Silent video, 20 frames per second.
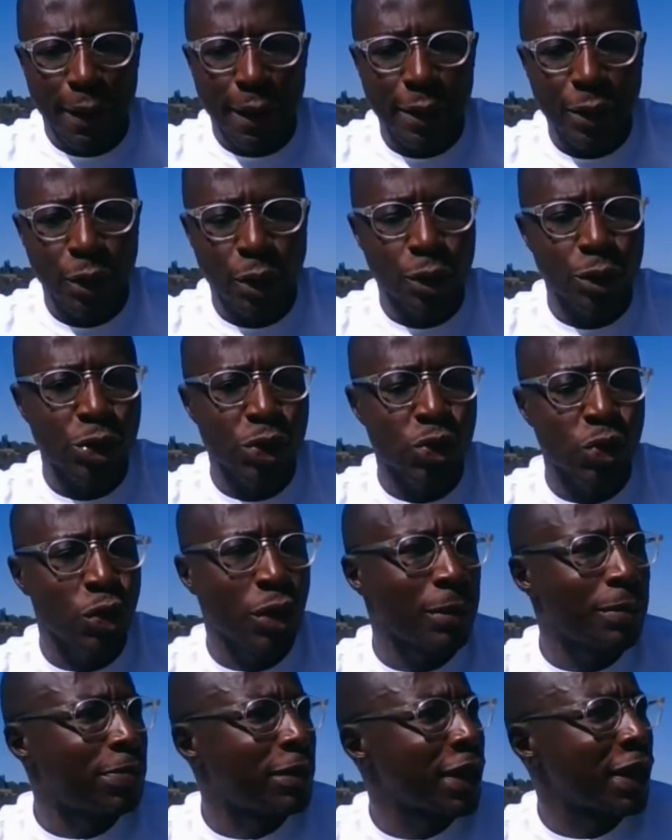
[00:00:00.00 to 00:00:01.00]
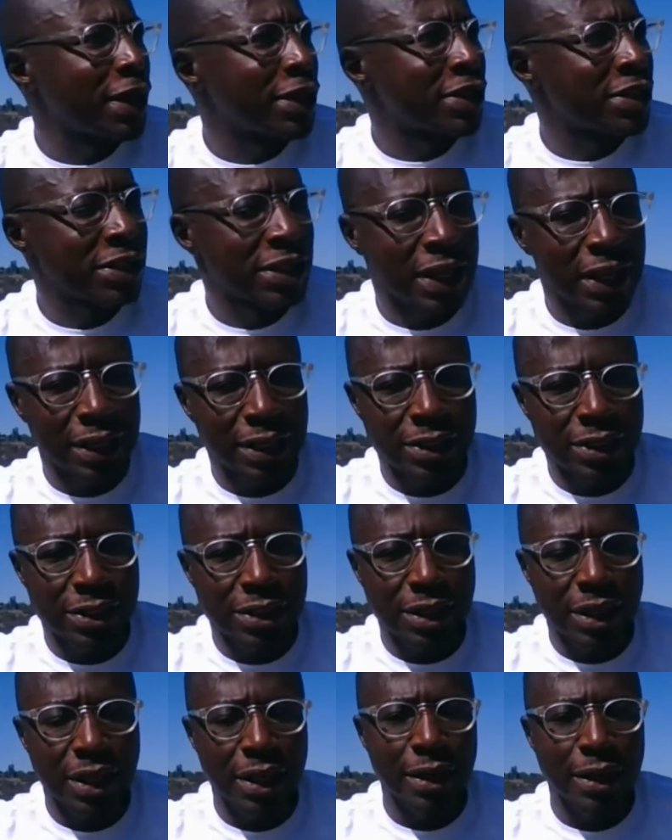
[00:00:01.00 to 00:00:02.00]
and also a place that
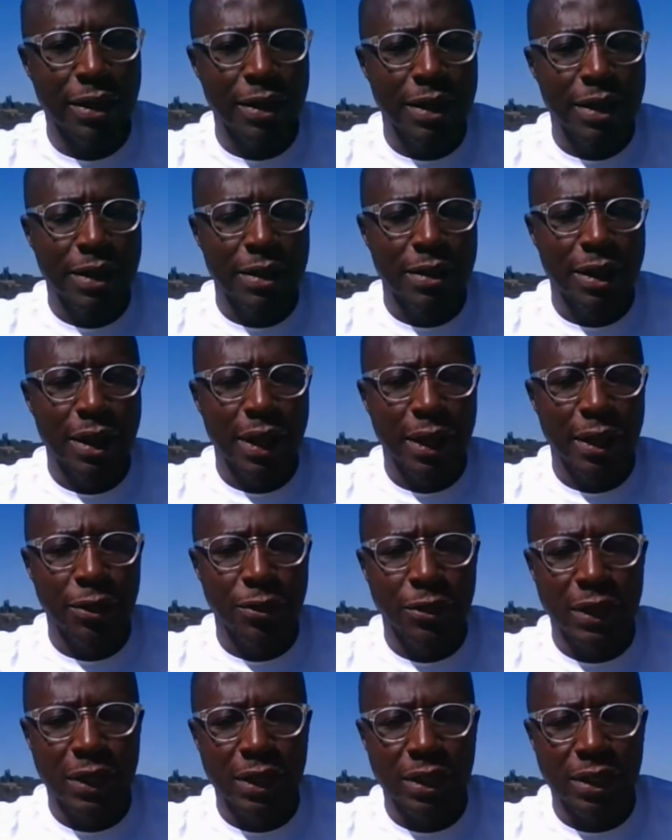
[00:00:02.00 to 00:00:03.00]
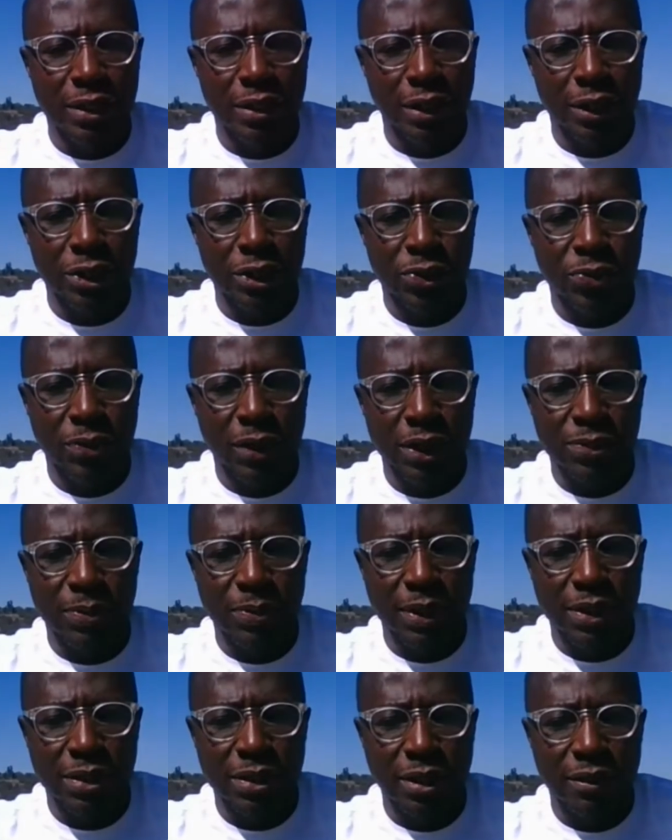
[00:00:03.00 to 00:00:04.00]
is that I can really express
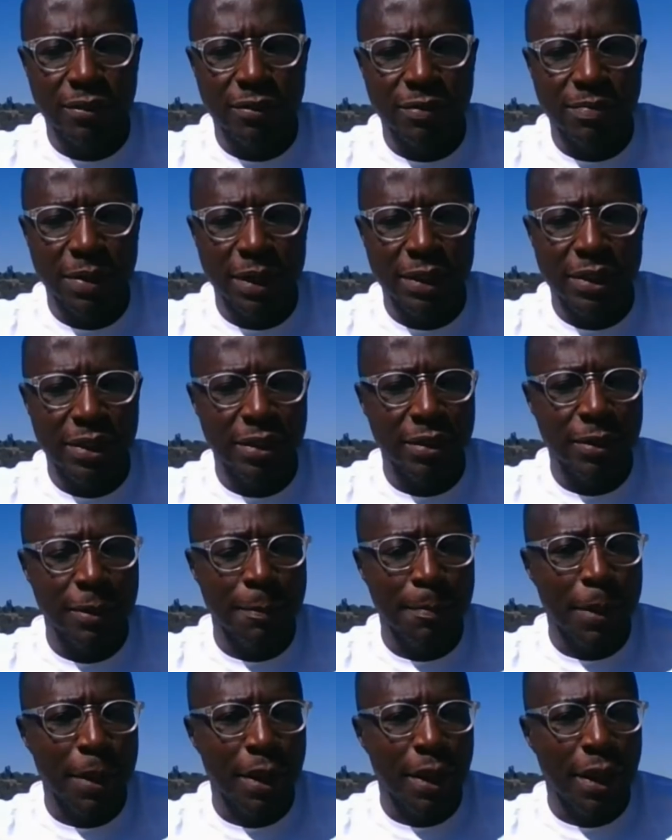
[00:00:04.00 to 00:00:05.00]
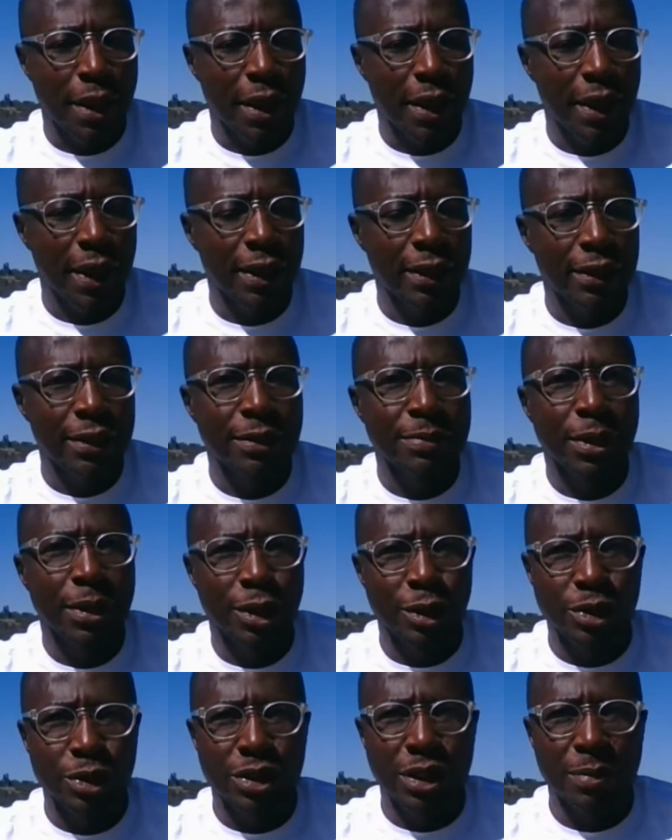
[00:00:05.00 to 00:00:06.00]
myself better. And
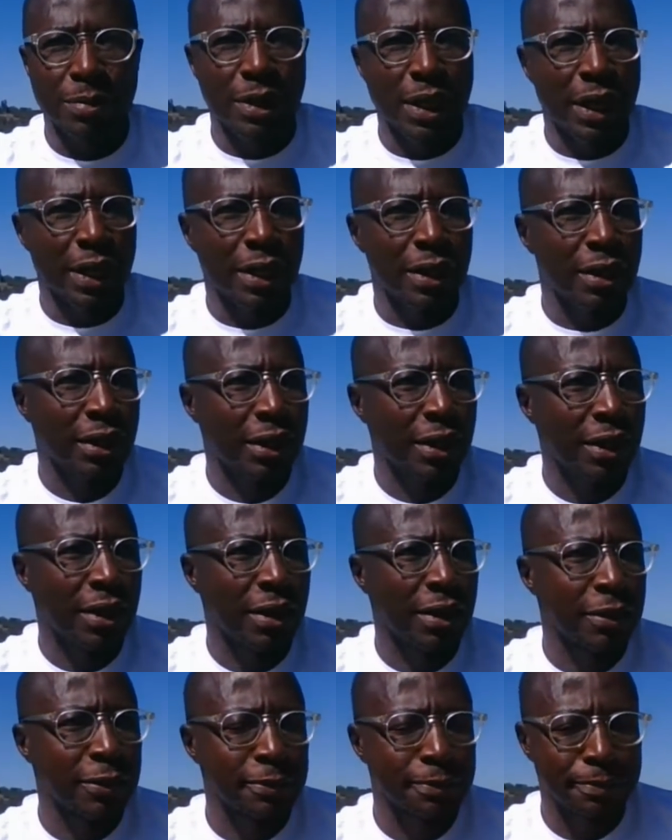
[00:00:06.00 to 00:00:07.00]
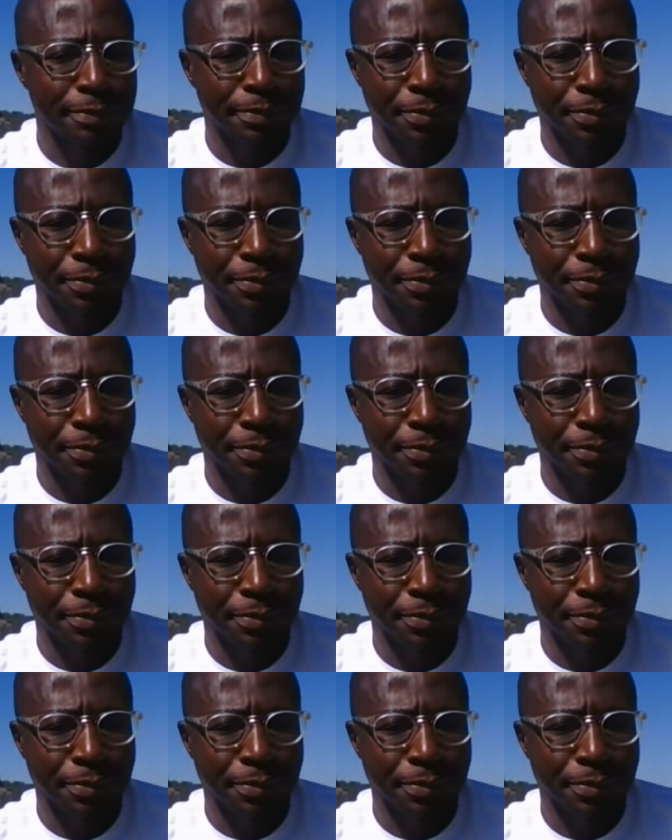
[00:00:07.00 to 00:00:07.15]
because I'm like in a